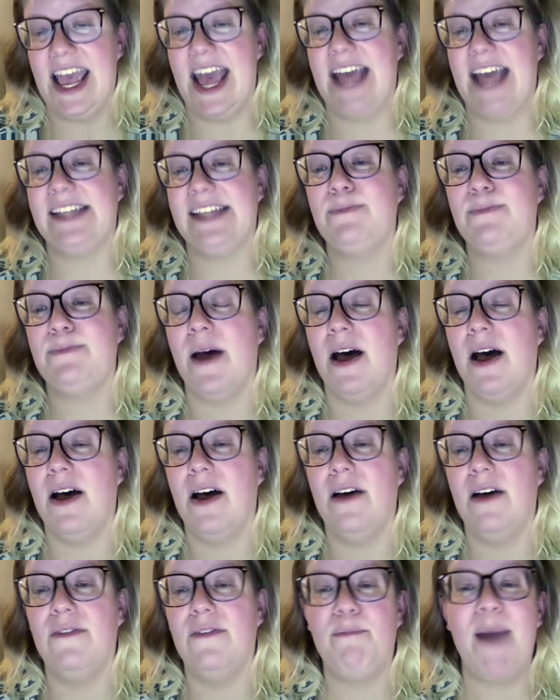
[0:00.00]
as
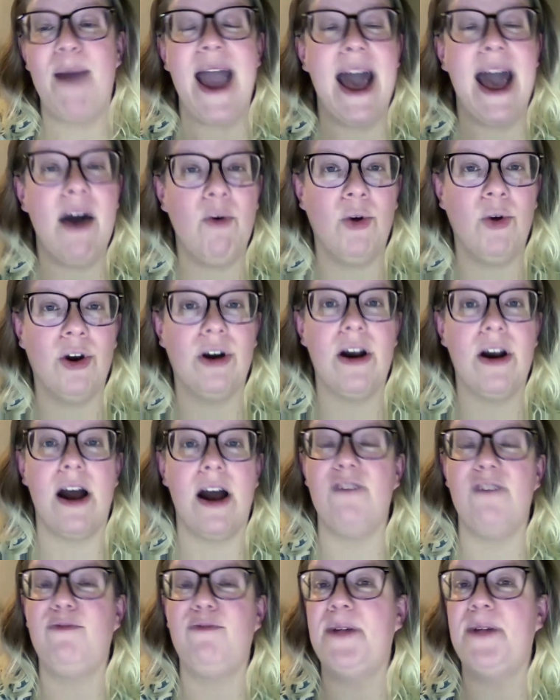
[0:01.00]
of power,
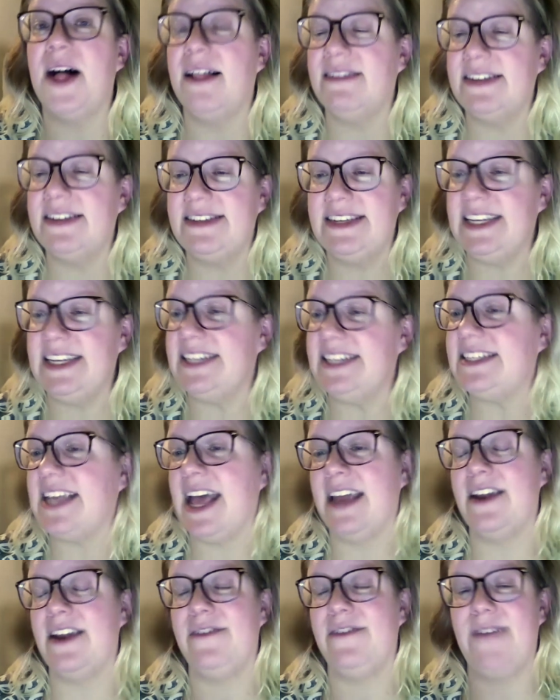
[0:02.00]
of policies,
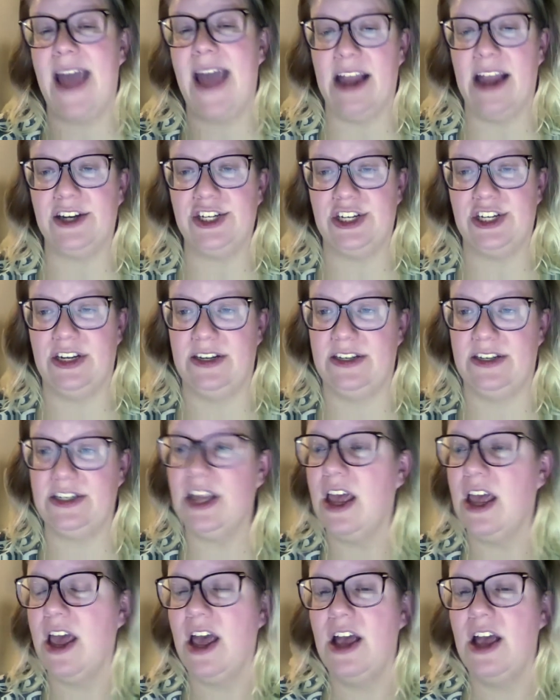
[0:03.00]
and of actions.